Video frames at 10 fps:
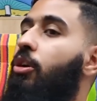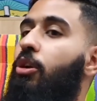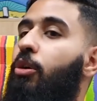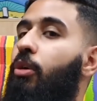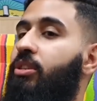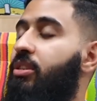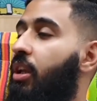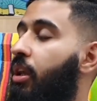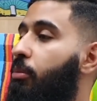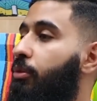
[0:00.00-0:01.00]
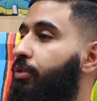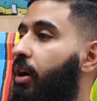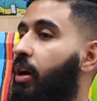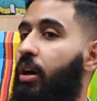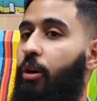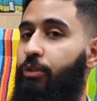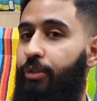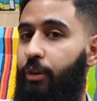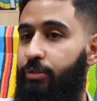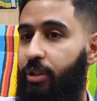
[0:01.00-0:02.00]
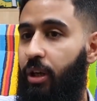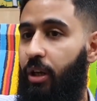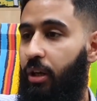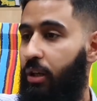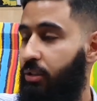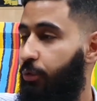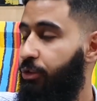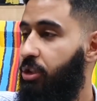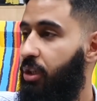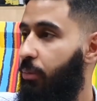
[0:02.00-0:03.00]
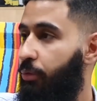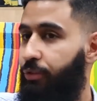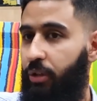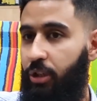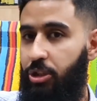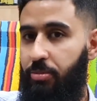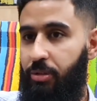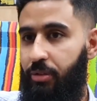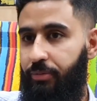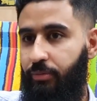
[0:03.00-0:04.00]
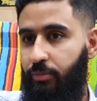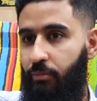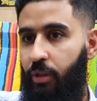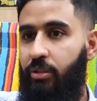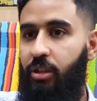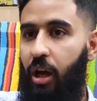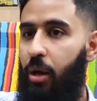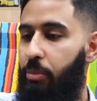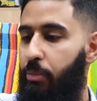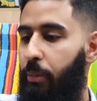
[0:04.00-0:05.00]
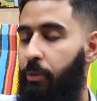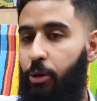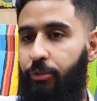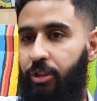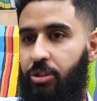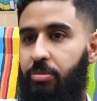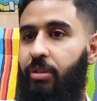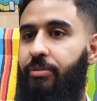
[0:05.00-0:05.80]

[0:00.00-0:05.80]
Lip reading: know what's the name of the official name of Egypt? The Arab Republic of Egypt.